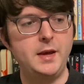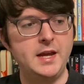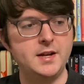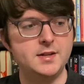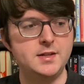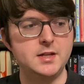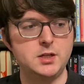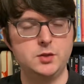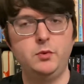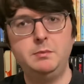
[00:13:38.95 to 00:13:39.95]
and this
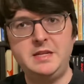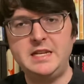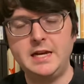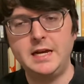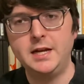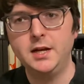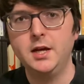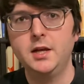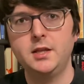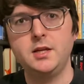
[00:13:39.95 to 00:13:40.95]
is what began
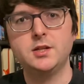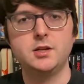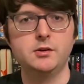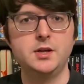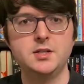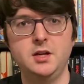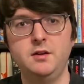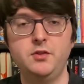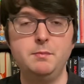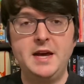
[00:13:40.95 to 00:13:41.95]
the series
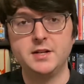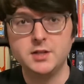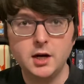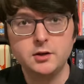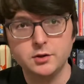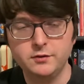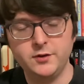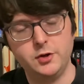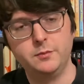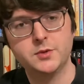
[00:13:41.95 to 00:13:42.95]
of the Mad Doctor
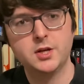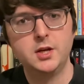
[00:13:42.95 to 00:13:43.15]
films.